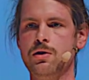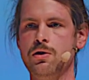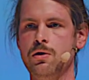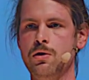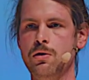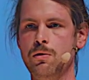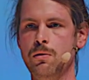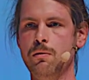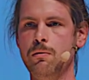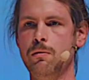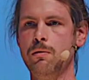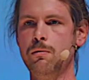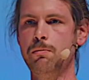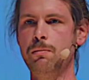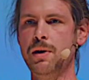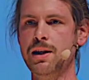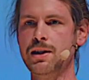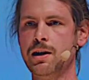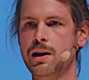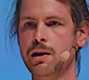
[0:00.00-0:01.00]
So
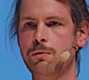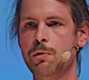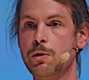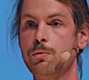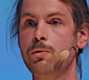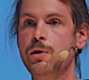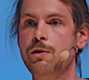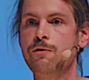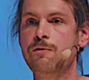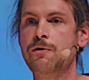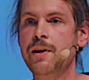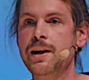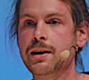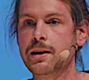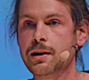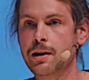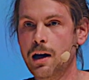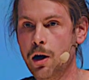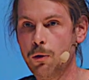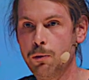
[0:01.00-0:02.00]
basically what we
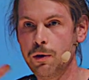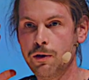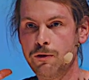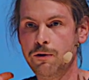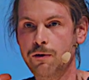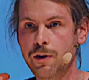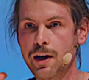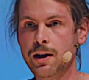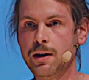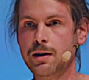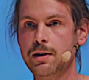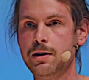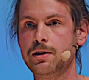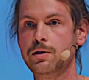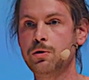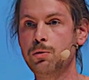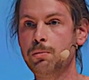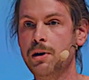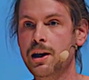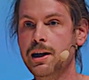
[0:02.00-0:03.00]
think, how we think
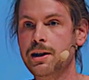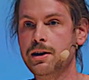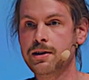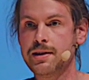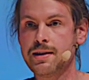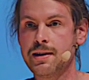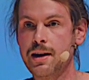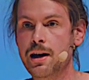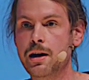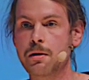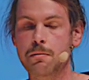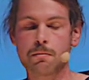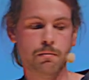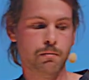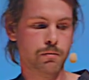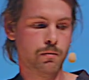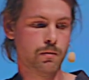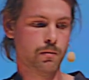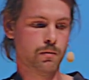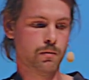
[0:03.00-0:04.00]
to play this game.